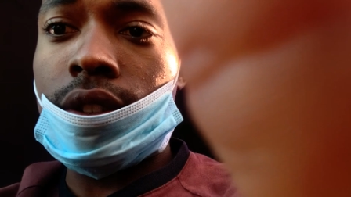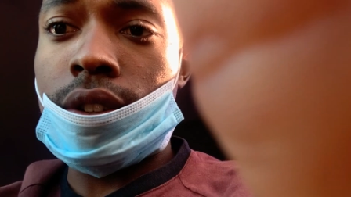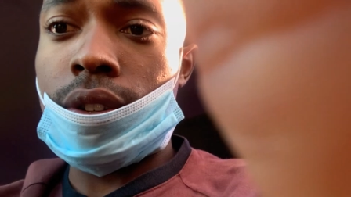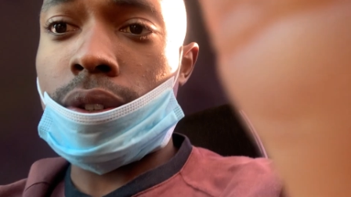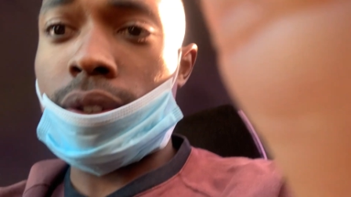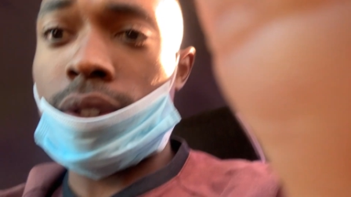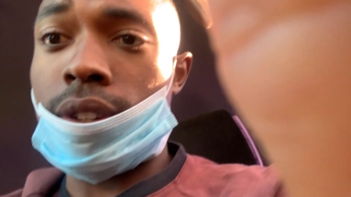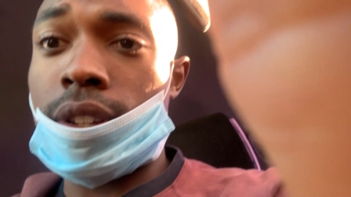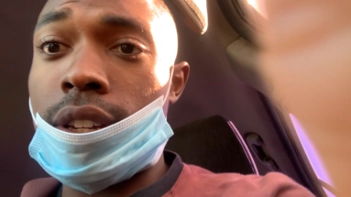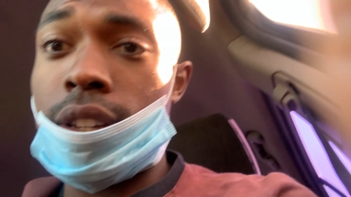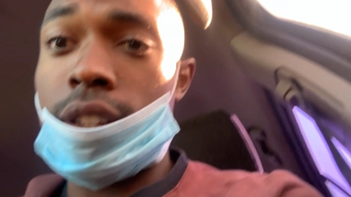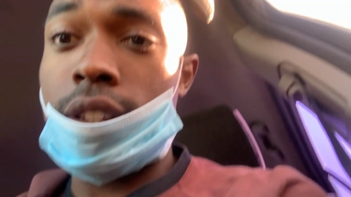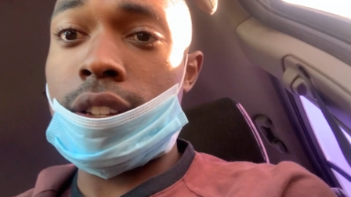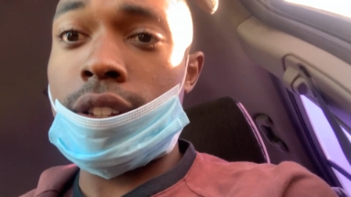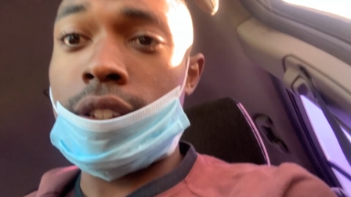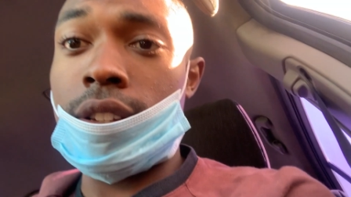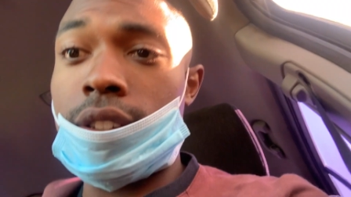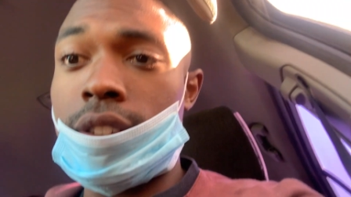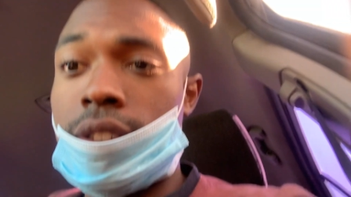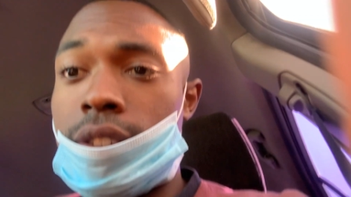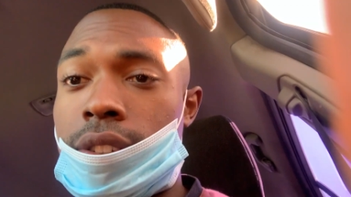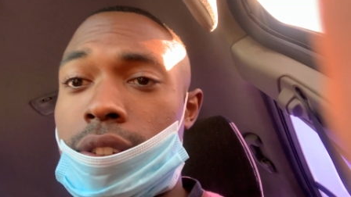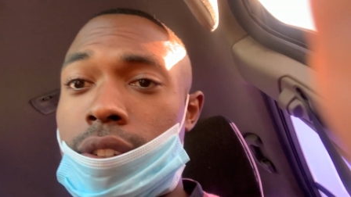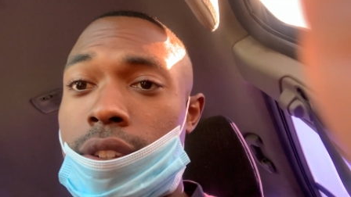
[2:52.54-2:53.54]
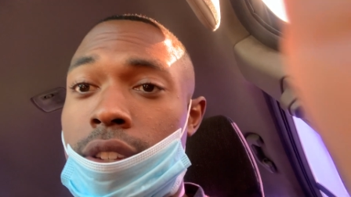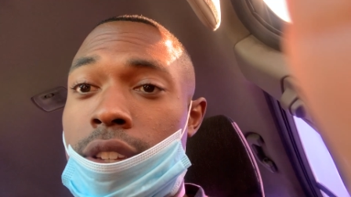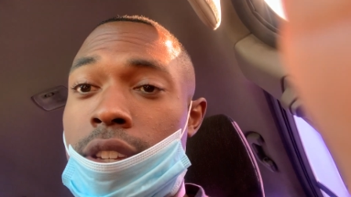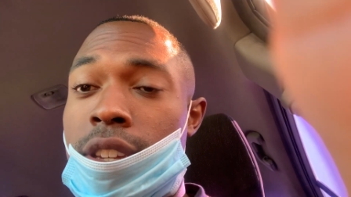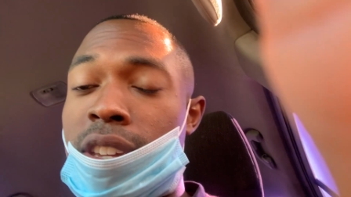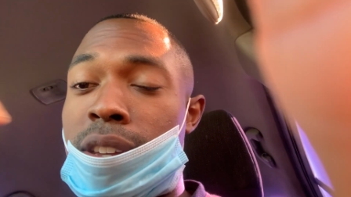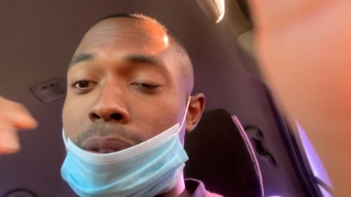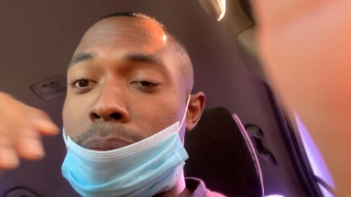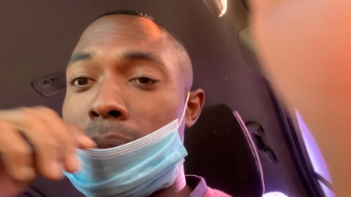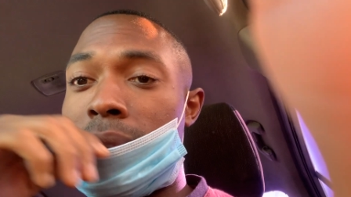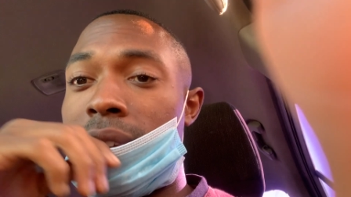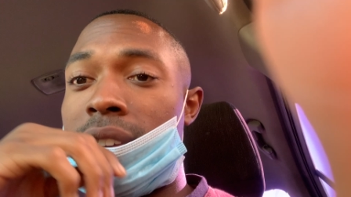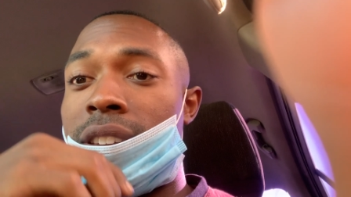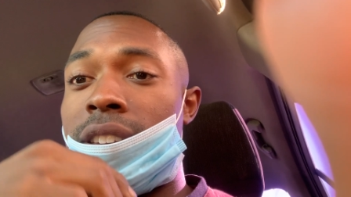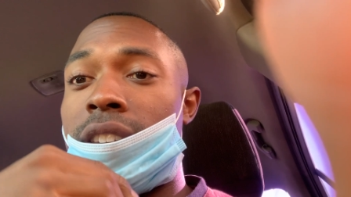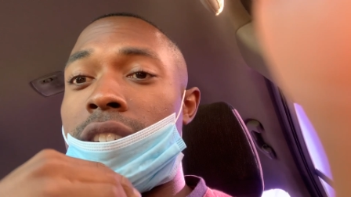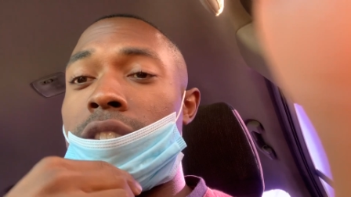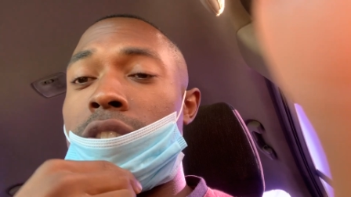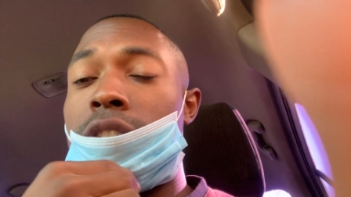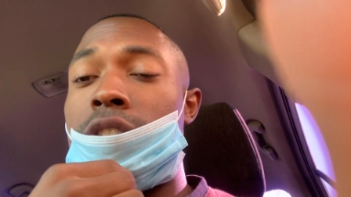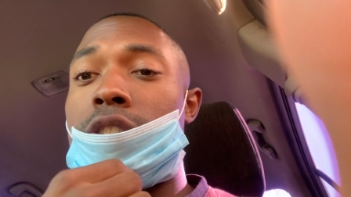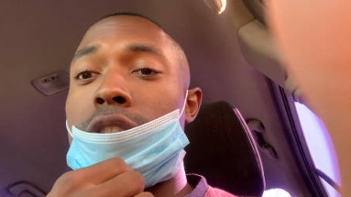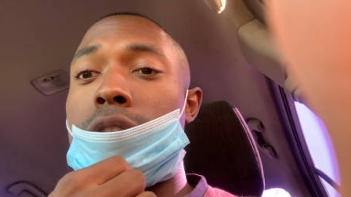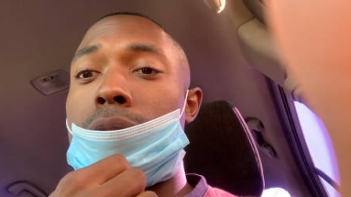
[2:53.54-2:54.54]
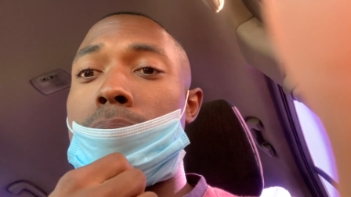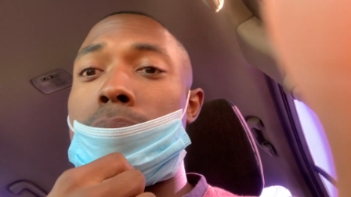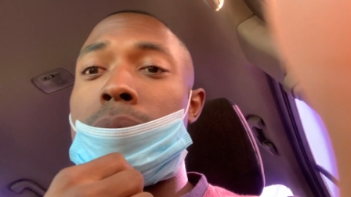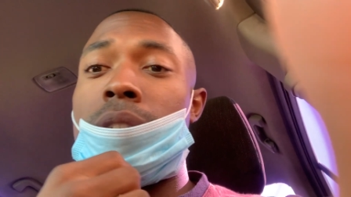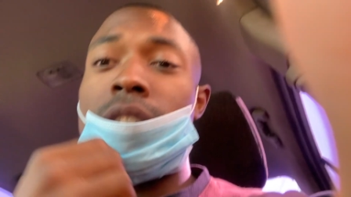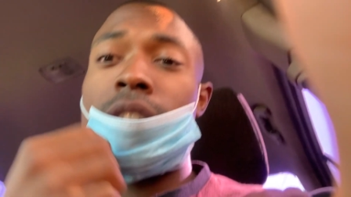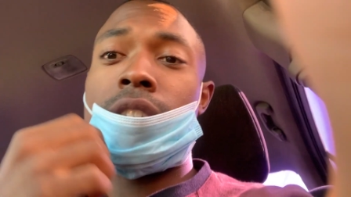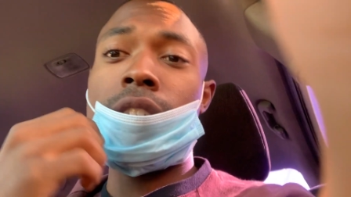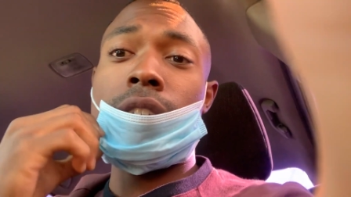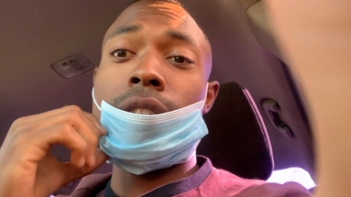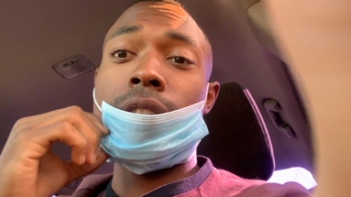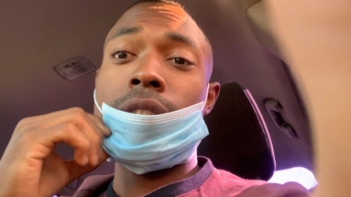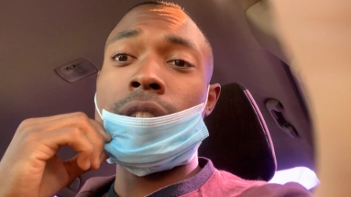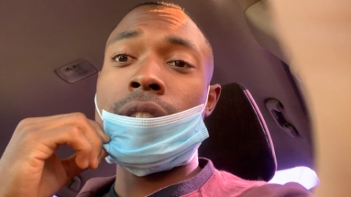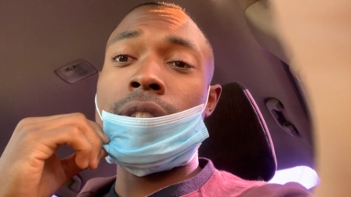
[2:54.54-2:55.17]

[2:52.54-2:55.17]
Okay, so yeah, man, you know me.